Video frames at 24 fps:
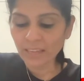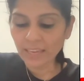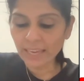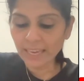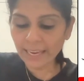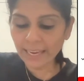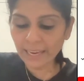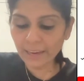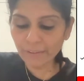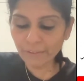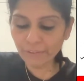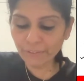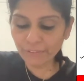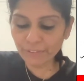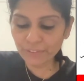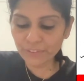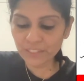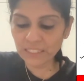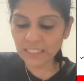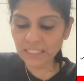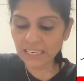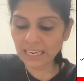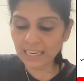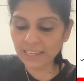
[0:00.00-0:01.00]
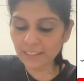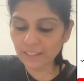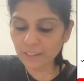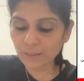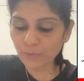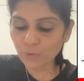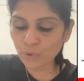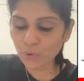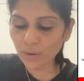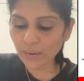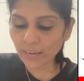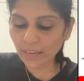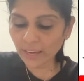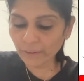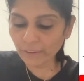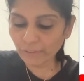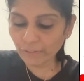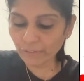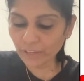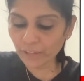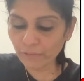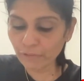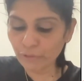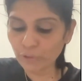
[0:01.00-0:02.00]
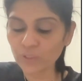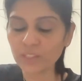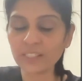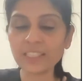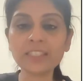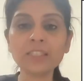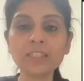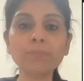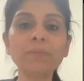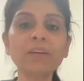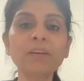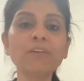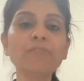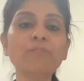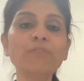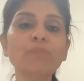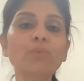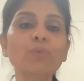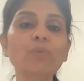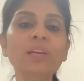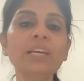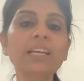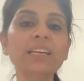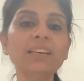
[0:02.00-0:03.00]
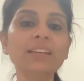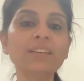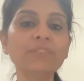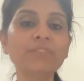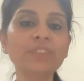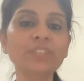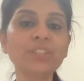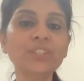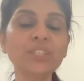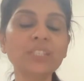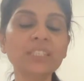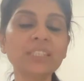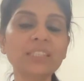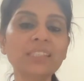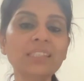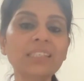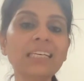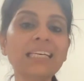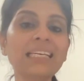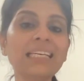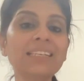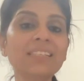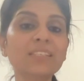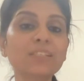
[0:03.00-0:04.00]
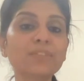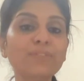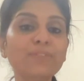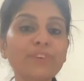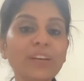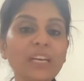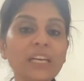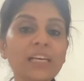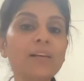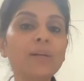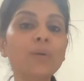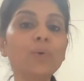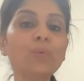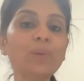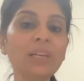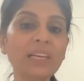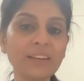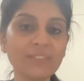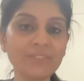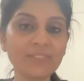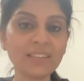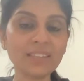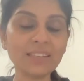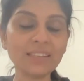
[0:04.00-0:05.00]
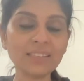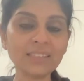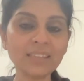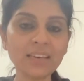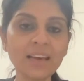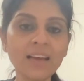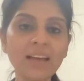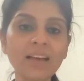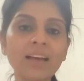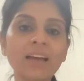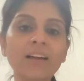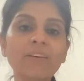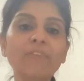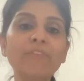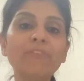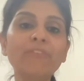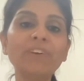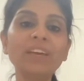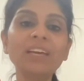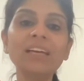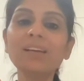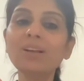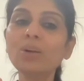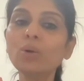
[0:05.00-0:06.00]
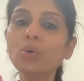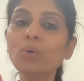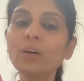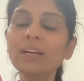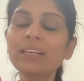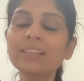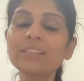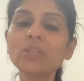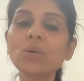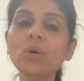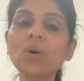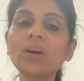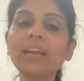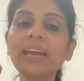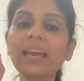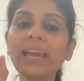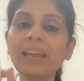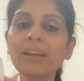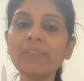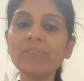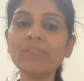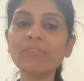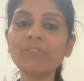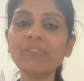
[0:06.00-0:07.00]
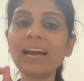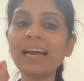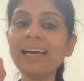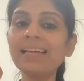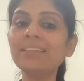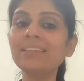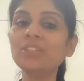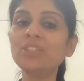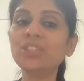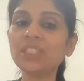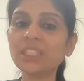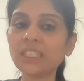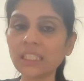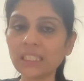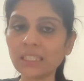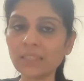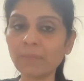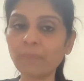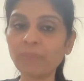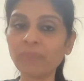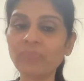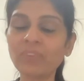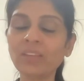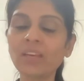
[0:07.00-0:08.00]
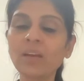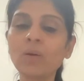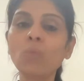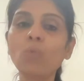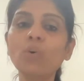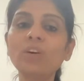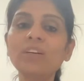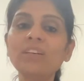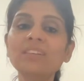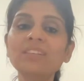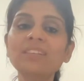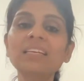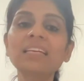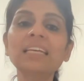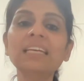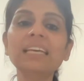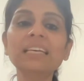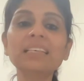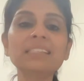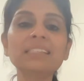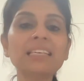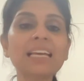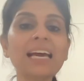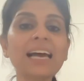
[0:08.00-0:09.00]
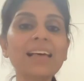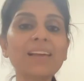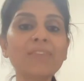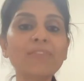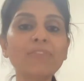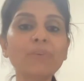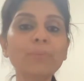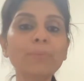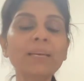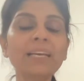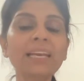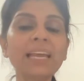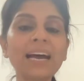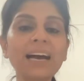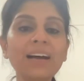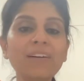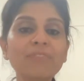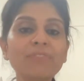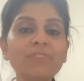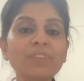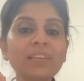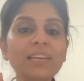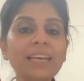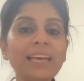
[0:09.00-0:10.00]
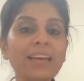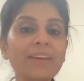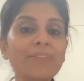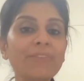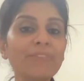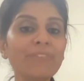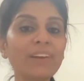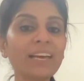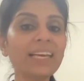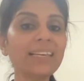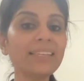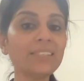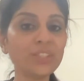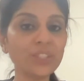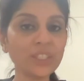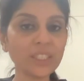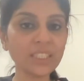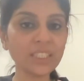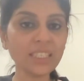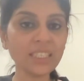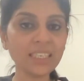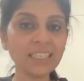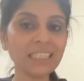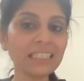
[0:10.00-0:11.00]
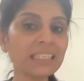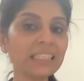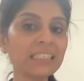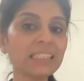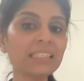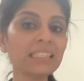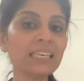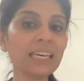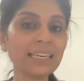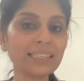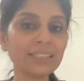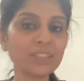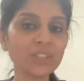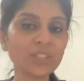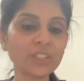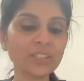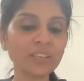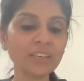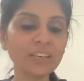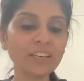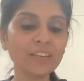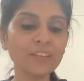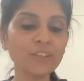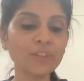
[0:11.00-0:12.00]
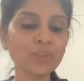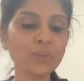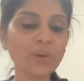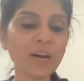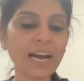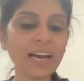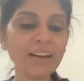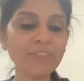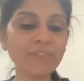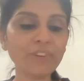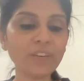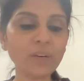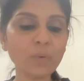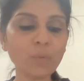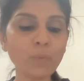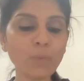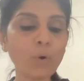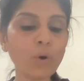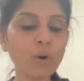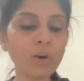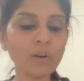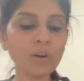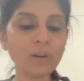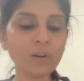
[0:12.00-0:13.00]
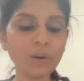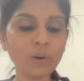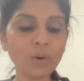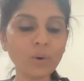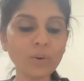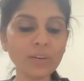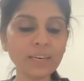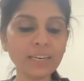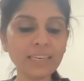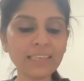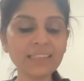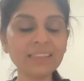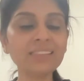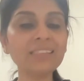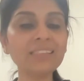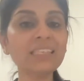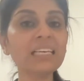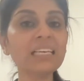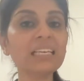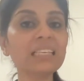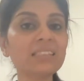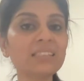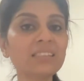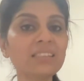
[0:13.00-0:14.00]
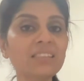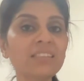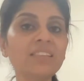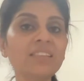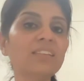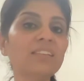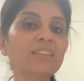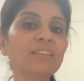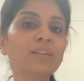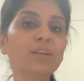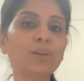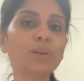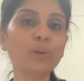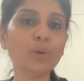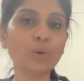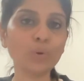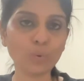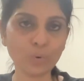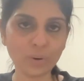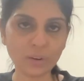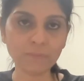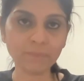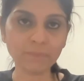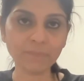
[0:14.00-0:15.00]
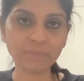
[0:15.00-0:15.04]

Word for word: F stands for F. If you suspect folate deficiency, it is figlu levels. Figlu has got F and G. What is the next alphabet after F and G? It is H. So after what load? It is histidine load.